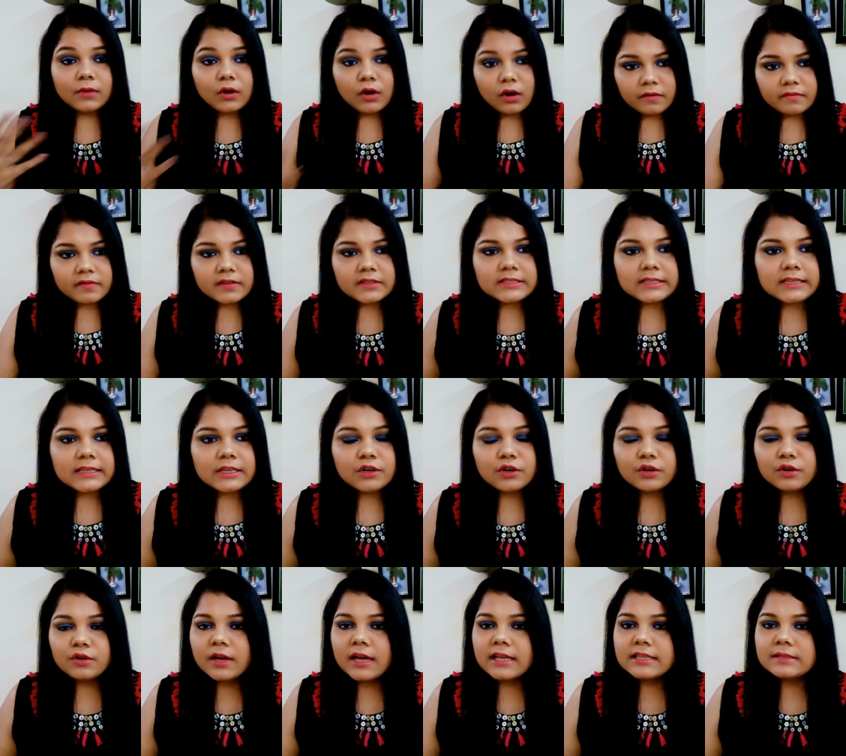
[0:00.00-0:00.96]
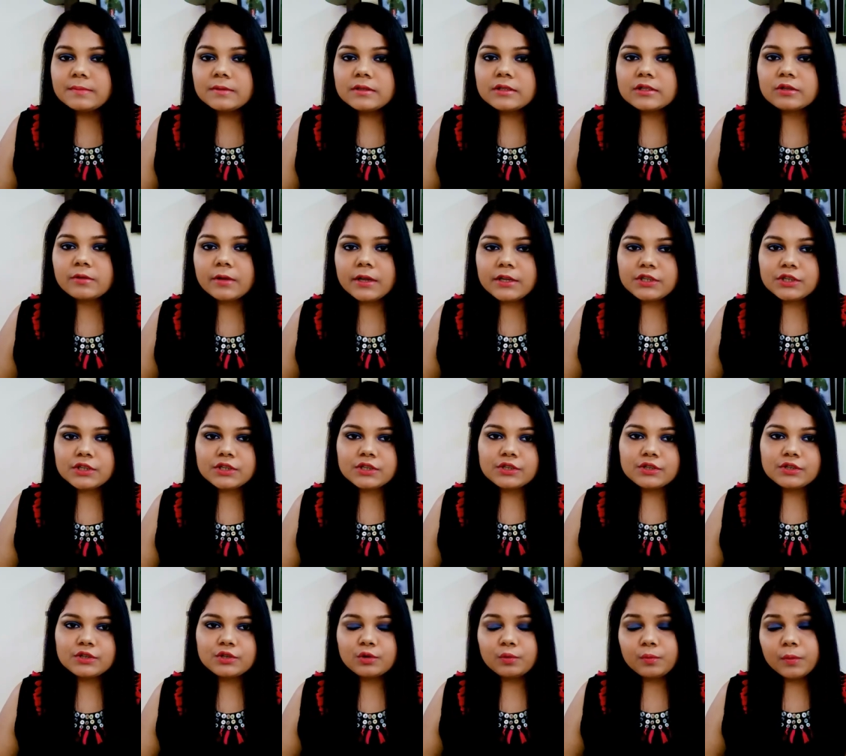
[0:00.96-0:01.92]
Obviously, you're going to ask me this question,
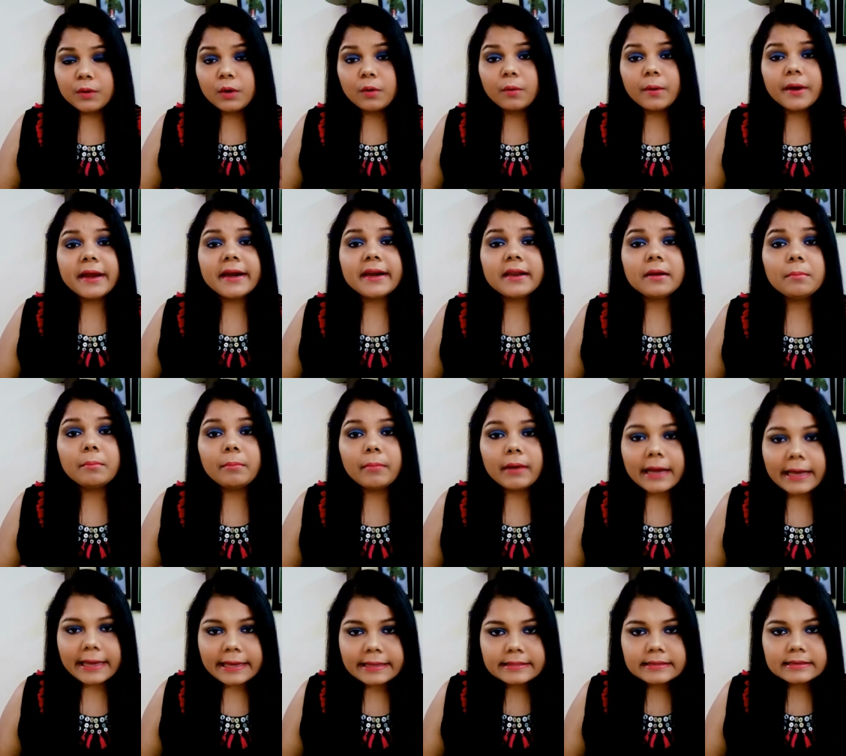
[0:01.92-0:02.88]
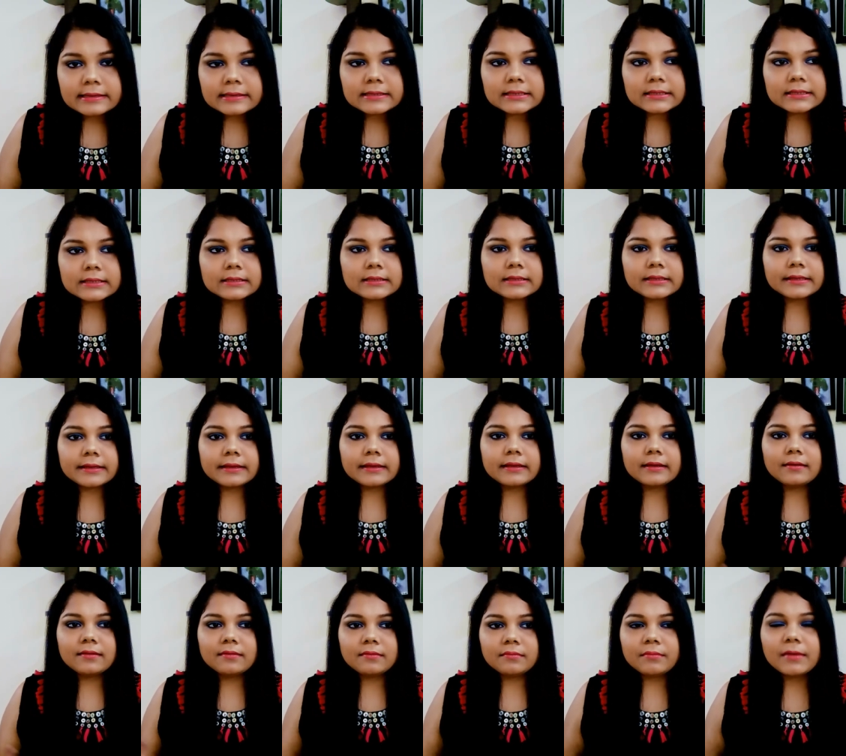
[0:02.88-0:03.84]
should we go ahead and buy this?
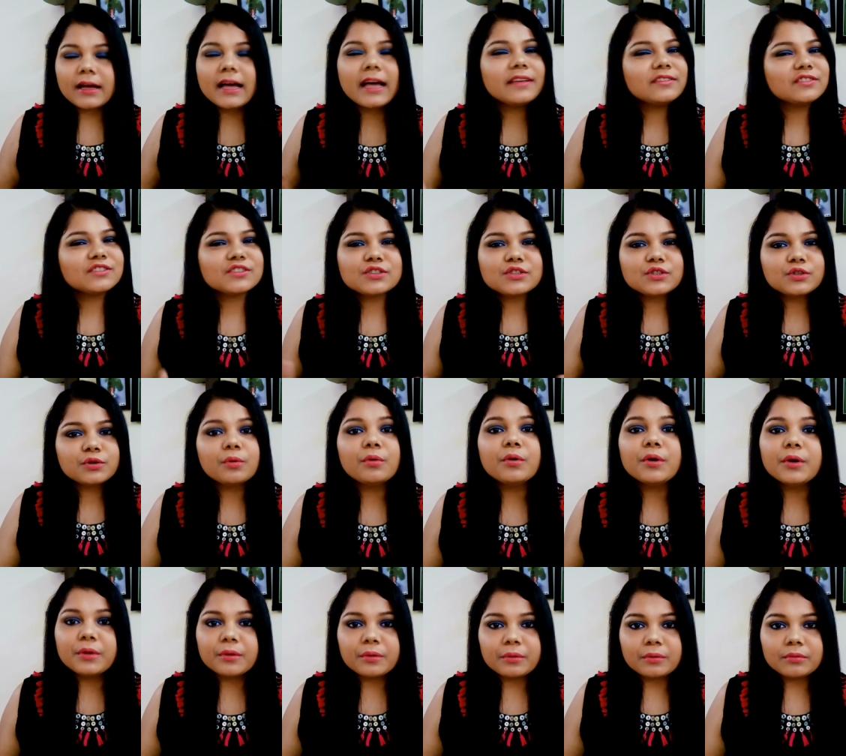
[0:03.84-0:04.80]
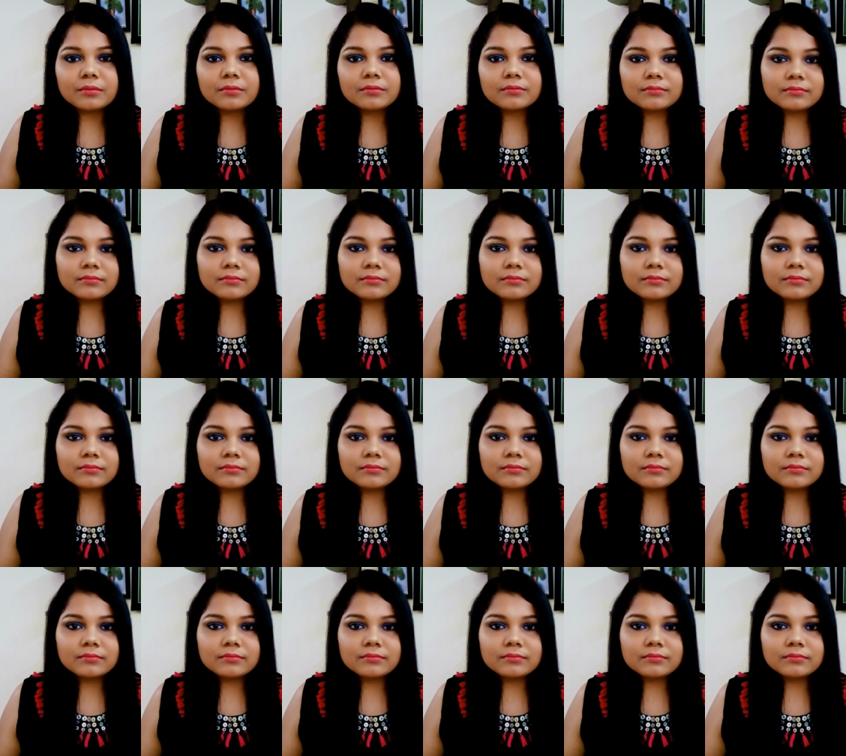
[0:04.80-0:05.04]
I just told you.